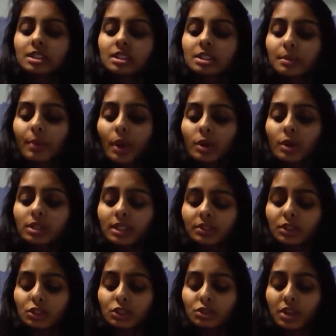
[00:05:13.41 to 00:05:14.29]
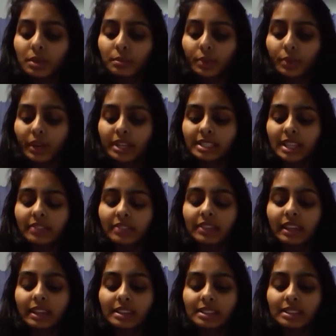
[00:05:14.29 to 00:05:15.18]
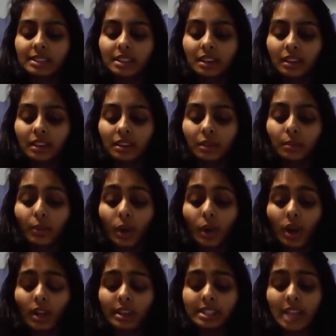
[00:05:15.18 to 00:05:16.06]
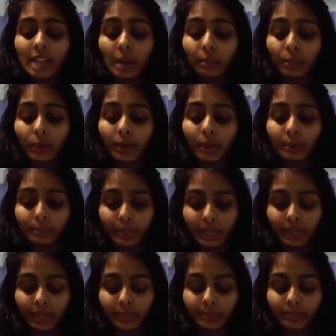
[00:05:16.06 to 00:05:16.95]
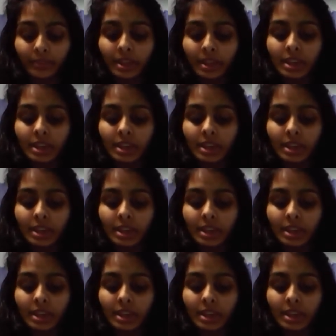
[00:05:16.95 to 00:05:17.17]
suppose that the string breaks at the instant the ball is at point P.